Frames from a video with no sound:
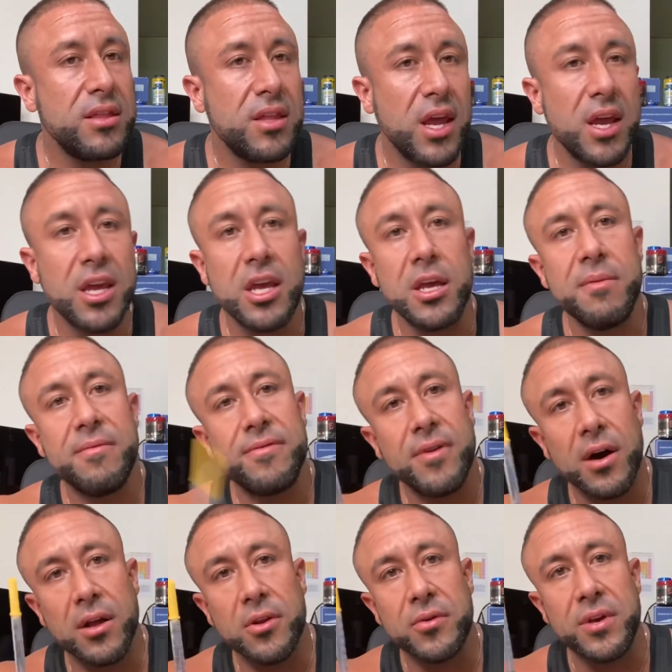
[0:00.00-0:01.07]
they keep
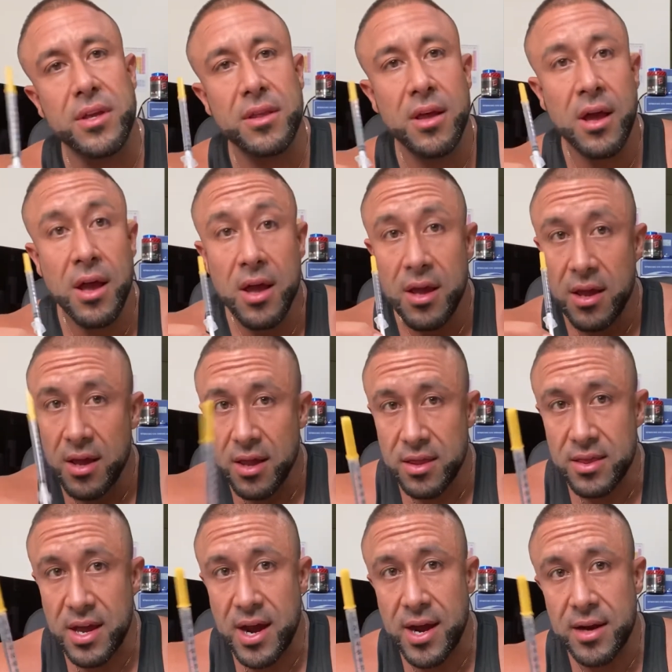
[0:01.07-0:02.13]
following
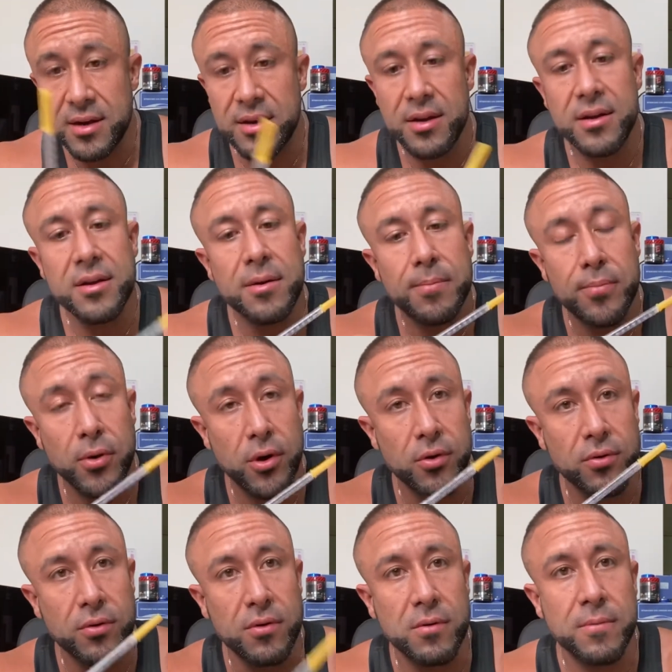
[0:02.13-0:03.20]
that
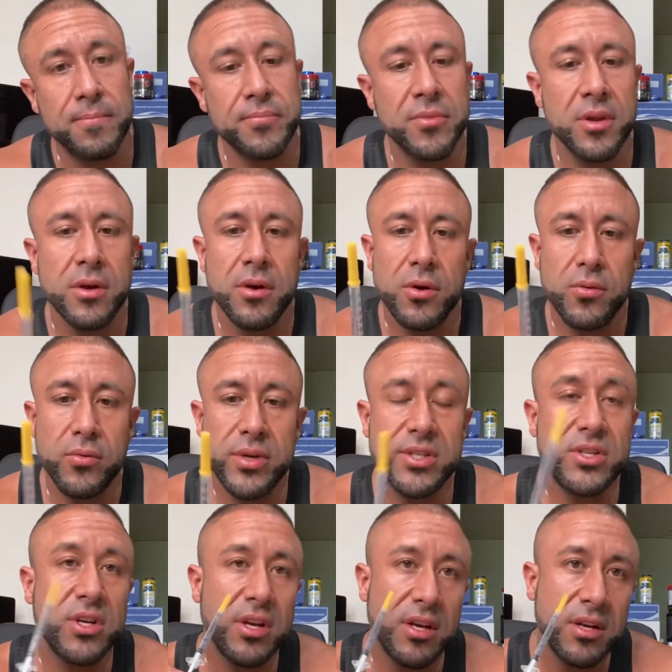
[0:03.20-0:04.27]
protocol,
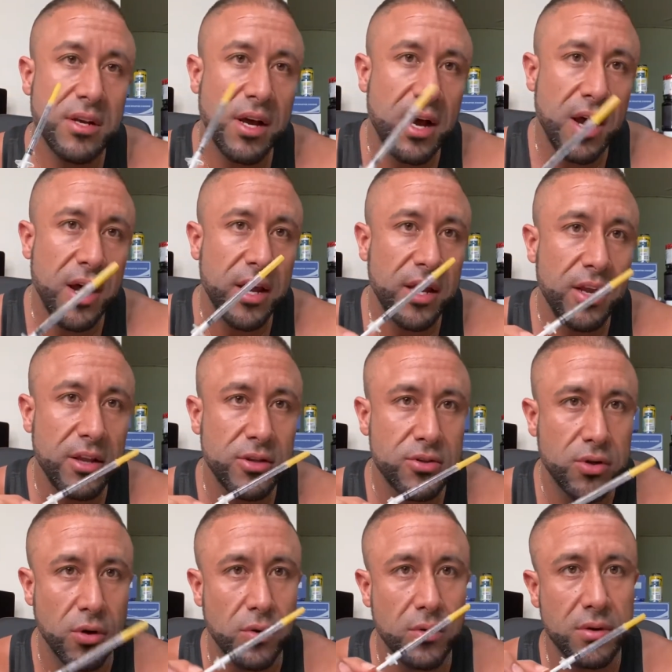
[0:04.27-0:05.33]
which I
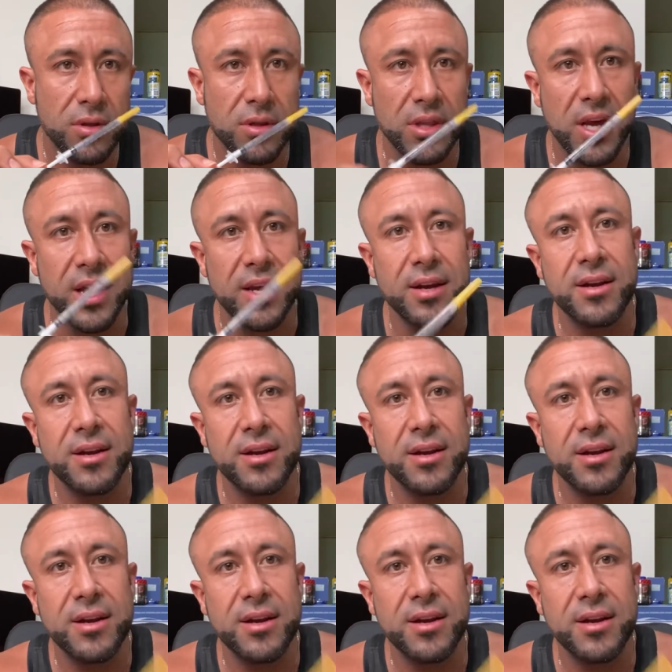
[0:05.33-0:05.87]
don't like.